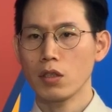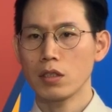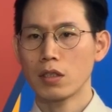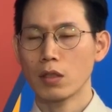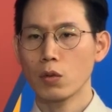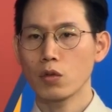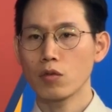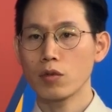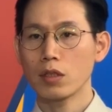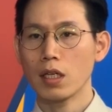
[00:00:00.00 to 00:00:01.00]
The scale of
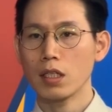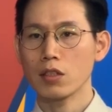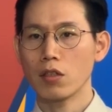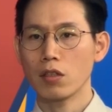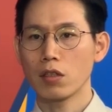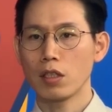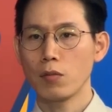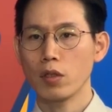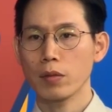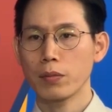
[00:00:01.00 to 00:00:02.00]
damage from fires
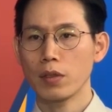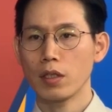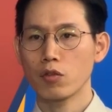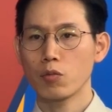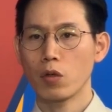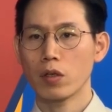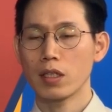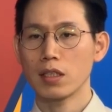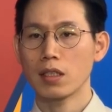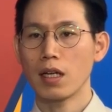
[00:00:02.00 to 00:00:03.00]
varies depending on the
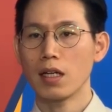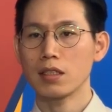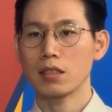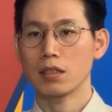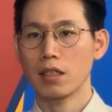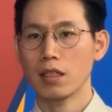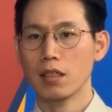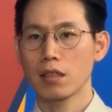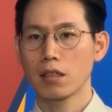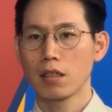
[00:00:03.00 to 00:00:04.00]
firefighting equipment.
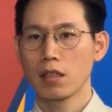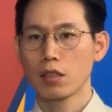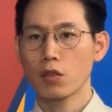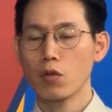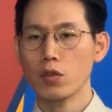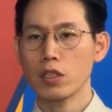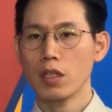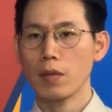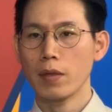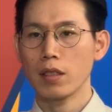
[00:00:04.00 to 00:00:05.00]
There are
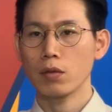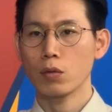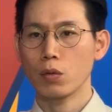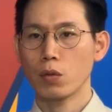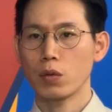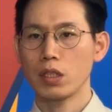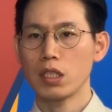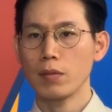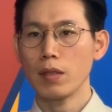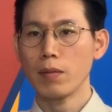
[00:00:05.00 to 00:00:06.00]

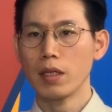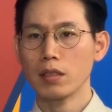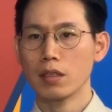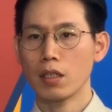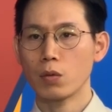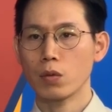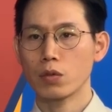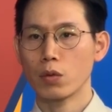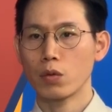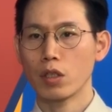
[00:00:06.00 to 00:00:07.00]
210,000 buildings with
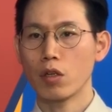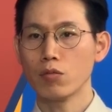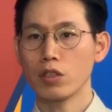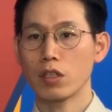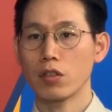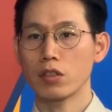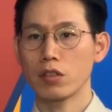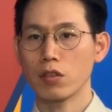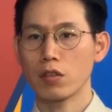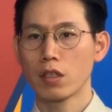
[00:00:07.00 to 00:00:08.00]
such equipment in
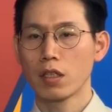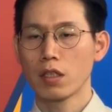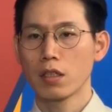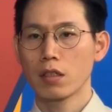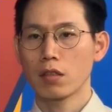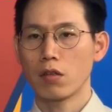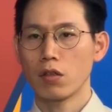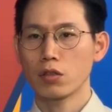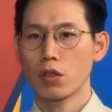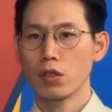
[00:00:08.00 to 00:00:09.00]
Seoul alone,
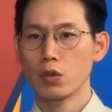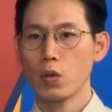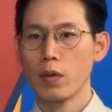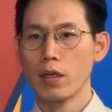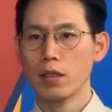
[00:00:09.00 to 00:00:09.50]
and with only